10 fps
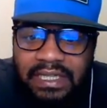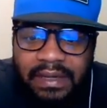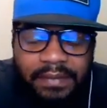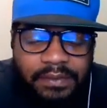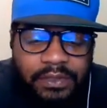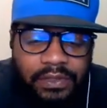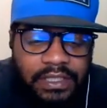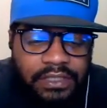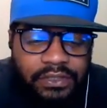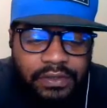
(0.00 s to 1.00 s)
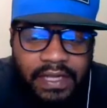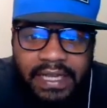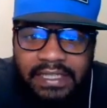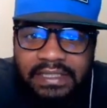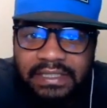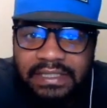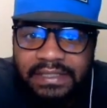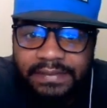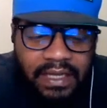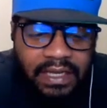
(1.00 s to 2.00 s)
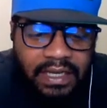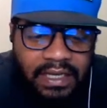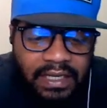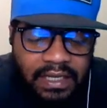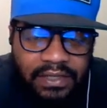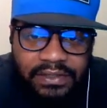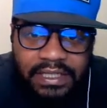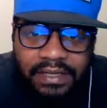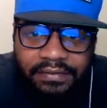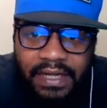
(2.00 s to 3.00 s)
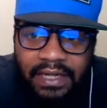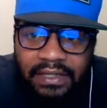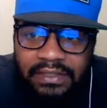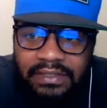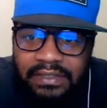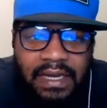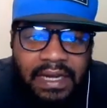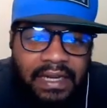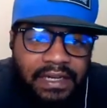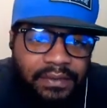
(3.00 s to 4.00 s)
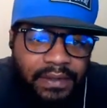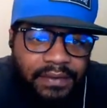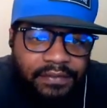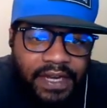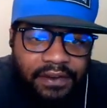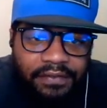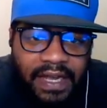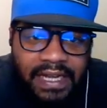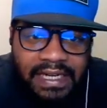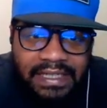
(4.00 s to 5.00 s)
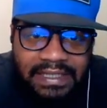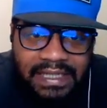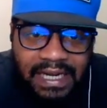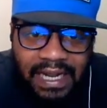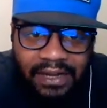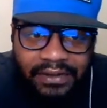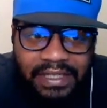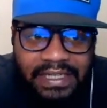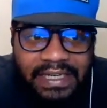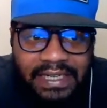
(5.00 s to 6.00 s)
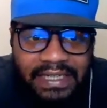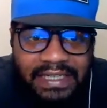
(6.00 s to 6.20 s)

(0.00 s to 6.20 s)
I mean, I'm sorry, control X and close that file. Now that we verify that the CloudInit